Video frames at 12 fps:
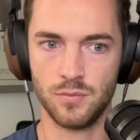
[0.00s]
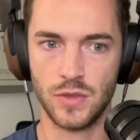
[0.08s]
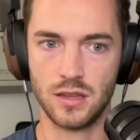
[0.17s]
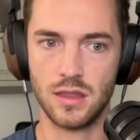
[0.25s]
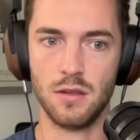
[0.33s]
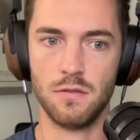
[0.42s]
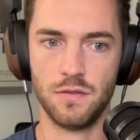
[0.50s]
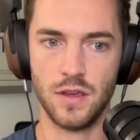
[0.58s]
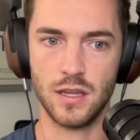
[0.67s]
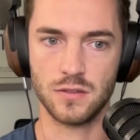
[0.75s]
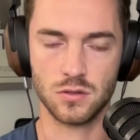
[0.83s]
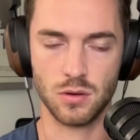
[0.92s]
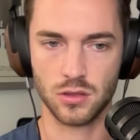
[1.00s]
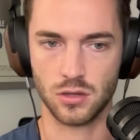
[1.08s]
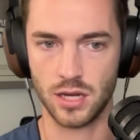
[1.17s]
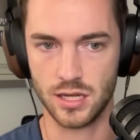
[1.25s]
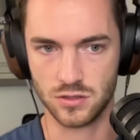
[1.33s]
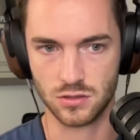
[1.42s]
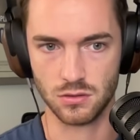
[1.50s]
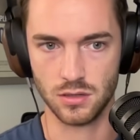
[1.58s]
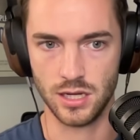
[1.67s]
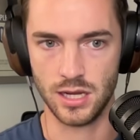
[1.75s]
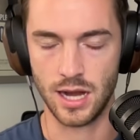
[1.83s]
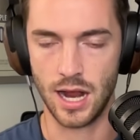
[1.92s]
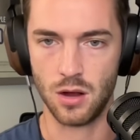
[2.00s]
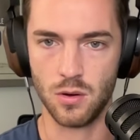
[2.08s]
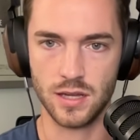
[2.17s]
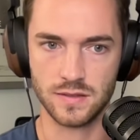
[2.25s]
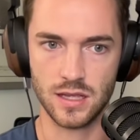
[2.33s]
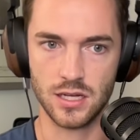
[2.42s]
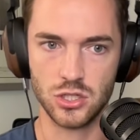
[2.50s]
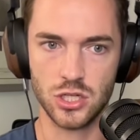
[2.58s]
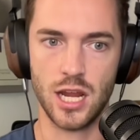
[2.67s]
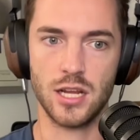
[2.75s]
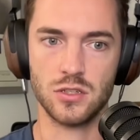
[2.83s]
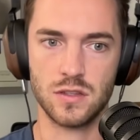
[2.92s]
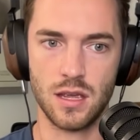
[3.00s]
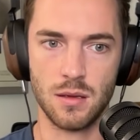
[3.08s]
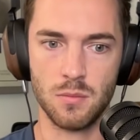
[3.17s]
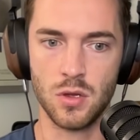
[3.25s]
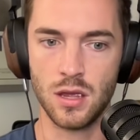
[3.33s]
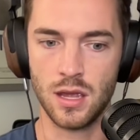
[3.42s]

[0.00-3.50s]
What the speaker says: that they've faced throughout their history, and how has that changed them